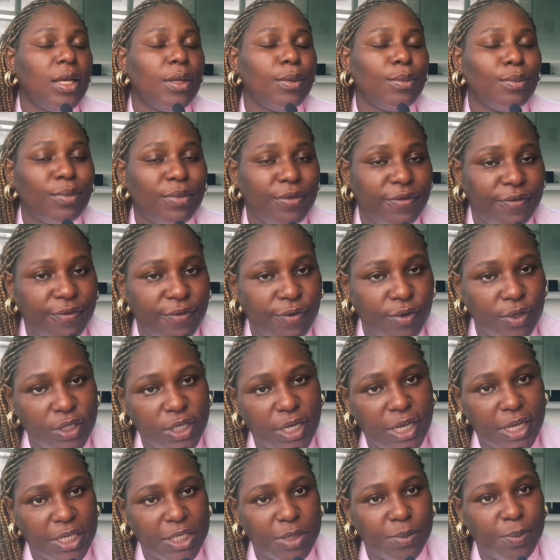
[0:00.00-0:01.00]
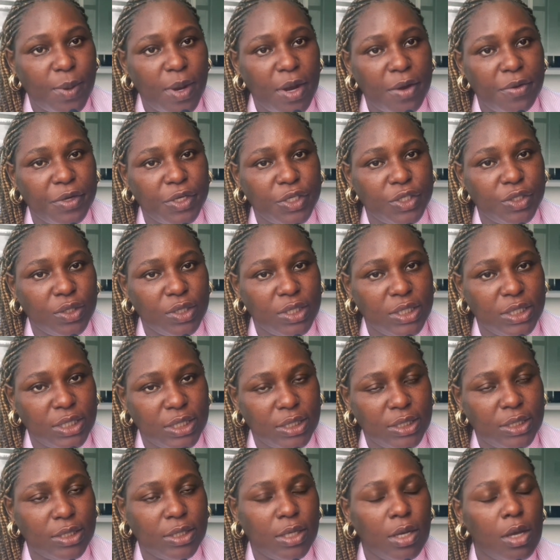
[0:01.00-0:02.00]
before the expiration
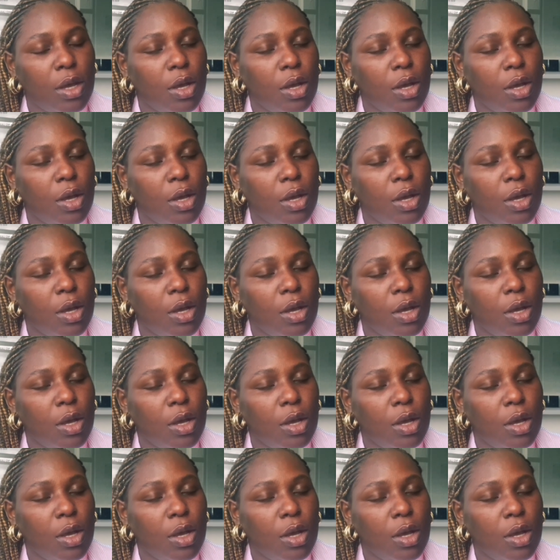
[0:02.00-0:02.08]
date.